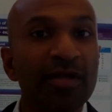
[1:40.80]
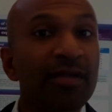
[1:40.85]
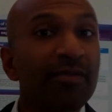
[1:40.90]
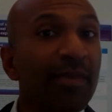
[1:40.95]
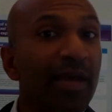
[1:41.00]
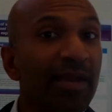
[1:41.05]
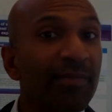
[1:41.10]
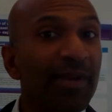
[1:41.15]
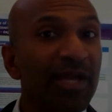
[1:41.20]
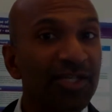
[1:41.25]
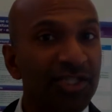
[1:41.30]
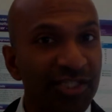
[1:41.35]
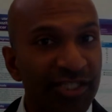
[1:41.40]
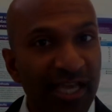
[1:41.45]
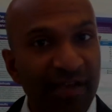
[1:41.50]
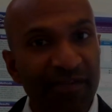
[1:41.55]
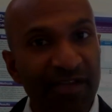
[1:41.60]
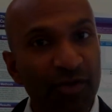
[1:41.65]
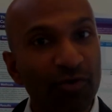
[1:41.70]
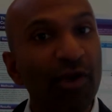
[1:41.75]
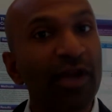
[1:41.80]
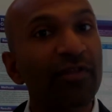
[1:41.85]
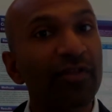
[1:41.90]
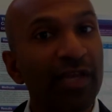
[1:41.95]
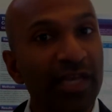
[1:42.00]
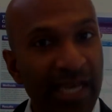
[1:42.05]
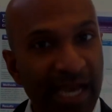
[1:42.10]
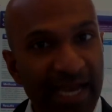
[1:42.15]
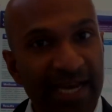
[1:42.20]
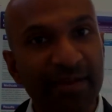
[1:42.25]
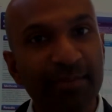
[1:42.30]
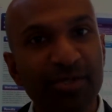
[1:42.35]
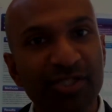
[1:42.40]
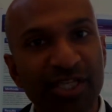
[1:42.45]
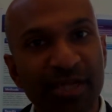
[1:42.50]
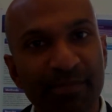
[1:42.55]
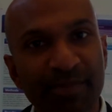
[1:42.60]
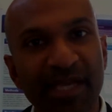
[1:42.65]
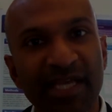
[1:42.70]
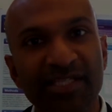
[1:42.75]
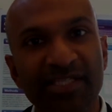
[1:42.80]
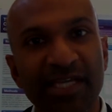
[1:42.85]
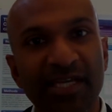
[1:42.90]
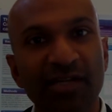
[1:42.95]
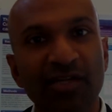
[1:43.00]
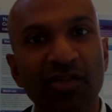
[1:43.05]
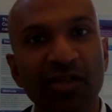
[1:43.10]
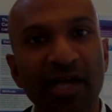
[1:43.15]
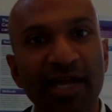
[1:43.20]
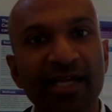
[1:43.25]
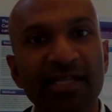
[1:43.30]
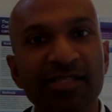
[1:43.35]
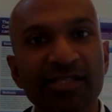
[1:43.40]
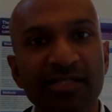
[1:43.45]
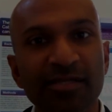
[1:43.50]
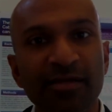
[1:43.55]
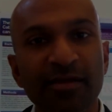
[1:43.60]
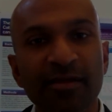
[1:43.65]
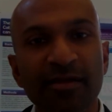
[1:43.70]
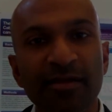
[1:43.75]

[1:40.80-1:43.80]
many patients having greater than 90% PSA declines.